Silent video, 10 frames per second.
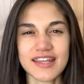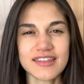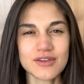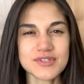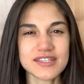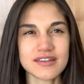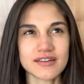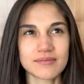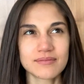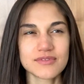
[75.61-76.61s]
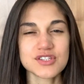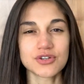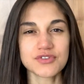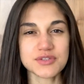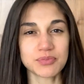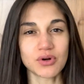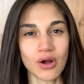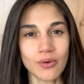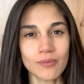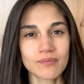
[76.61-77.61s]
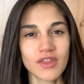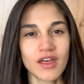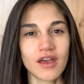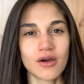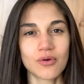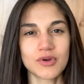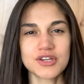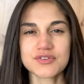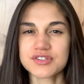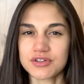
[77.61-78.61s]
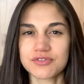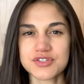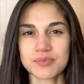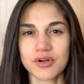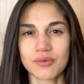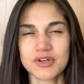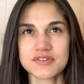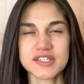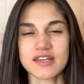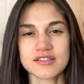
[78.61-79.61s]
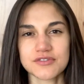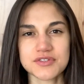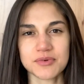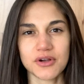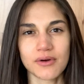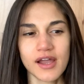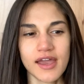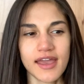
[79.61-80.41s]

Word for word: I think it was a Surface Pro, a Windows Surface Pro, Windows 10 Surface Pro.